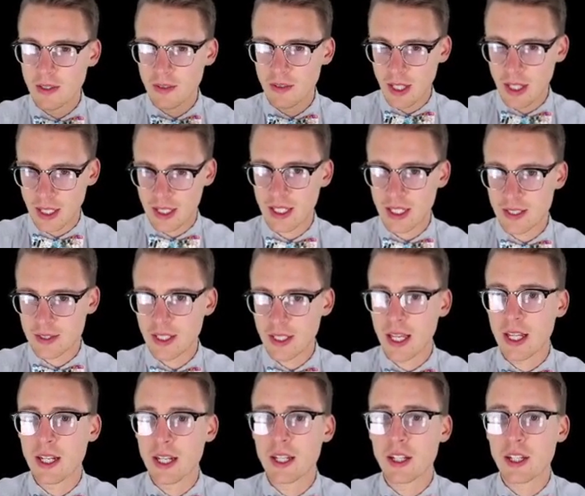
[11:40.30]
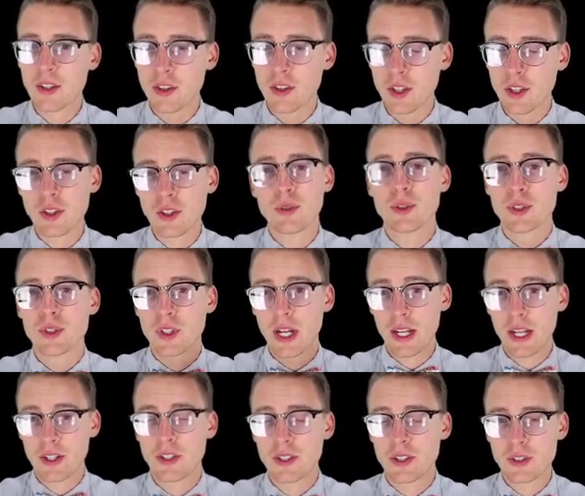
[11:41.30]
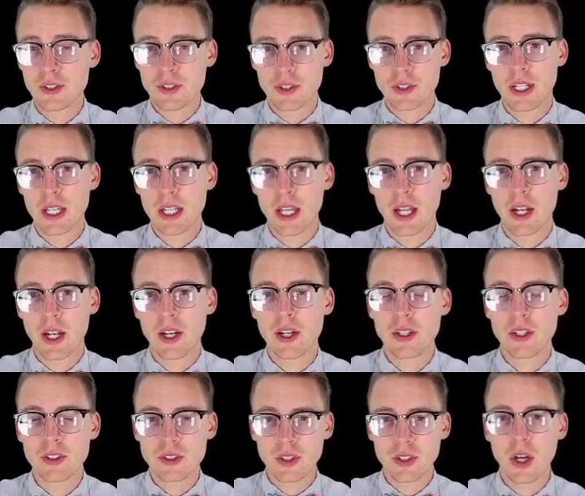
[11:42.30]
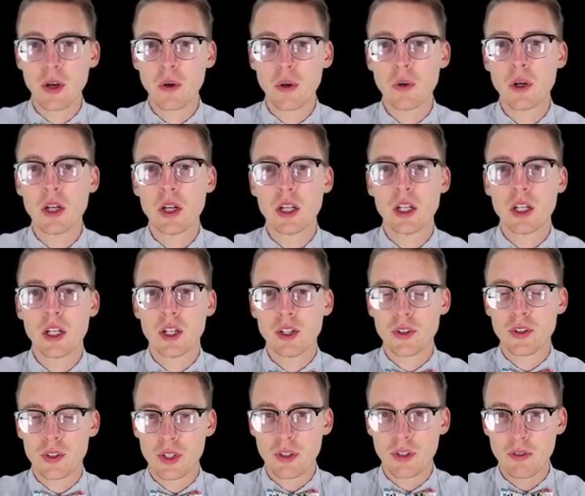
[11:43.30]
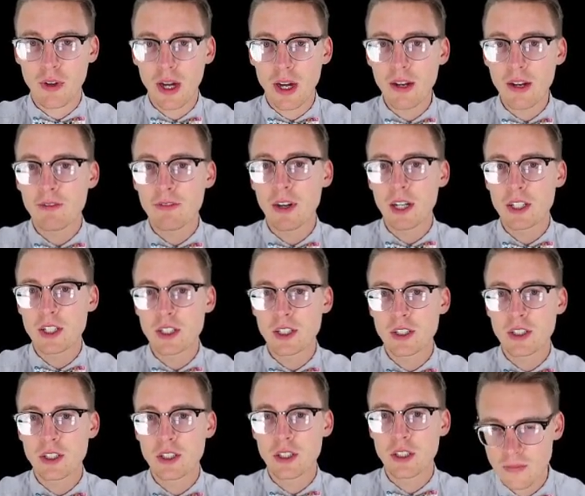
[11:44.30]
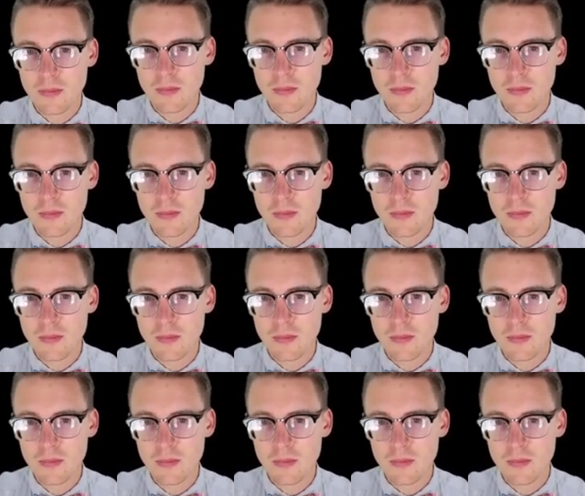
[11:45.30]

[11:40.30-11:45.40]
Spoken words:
like I said, the user enters in. So you're going to write a function.